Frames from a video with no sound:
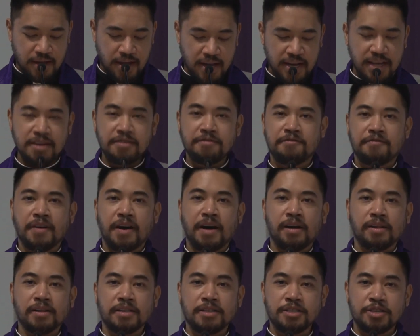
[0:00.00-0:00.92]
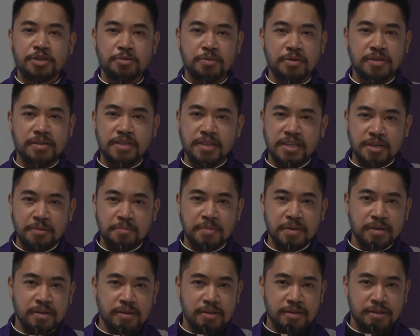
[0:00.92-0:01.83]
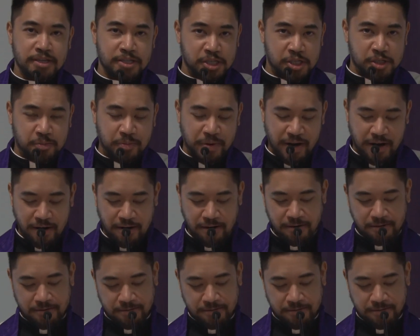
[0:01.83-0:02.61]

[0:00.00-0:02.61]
and he fell into a deep despair.